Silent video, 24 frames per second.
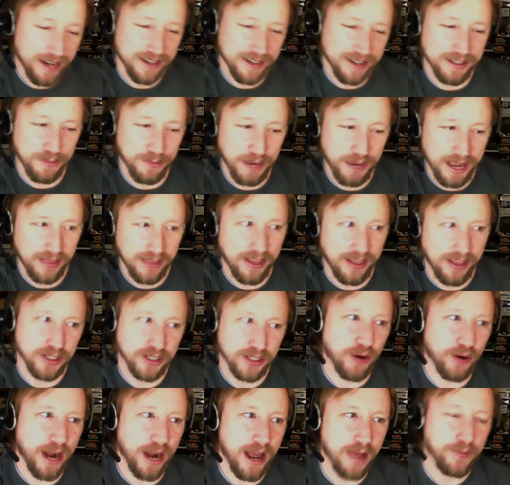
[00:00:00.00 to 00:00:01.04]
to buy less
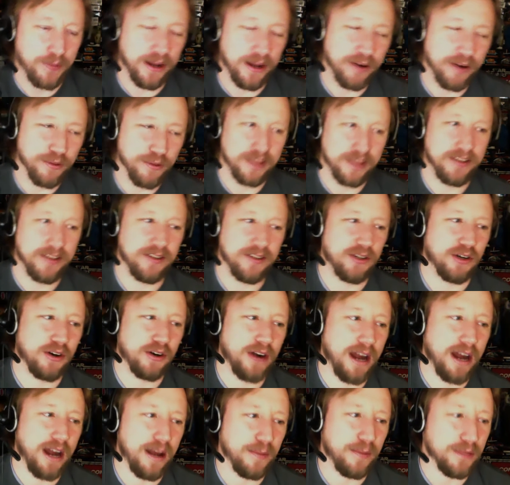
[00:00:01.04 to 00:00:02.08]
crap. I don't think these are
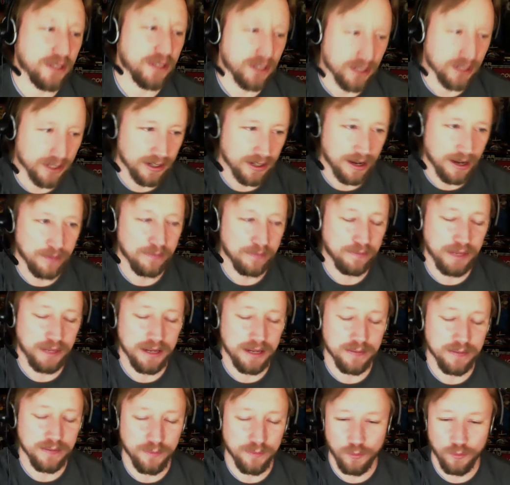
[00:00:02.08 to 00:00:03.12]
crap. It's just I'm
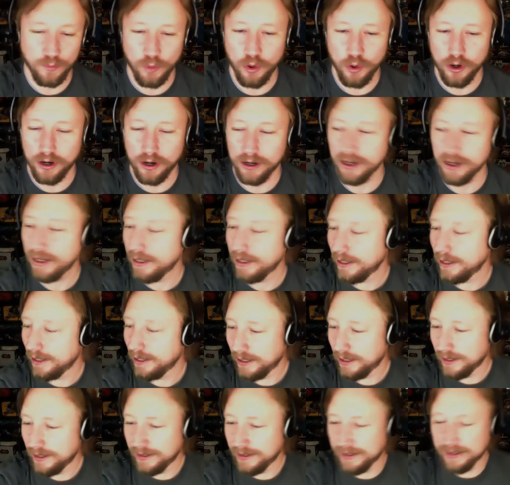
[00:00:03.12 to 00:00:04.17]
being more
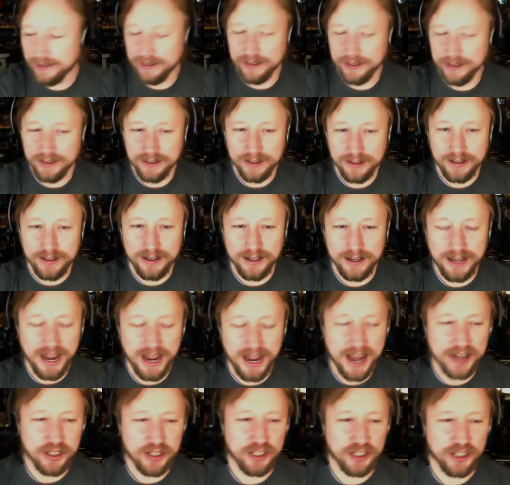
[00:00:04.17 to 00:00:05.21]

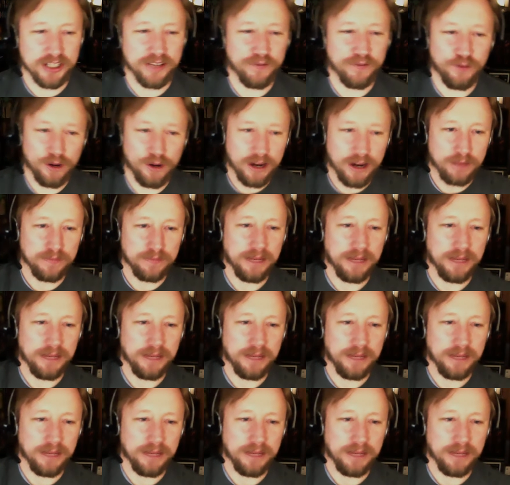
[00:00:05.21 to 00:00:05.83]
conscious of what I'm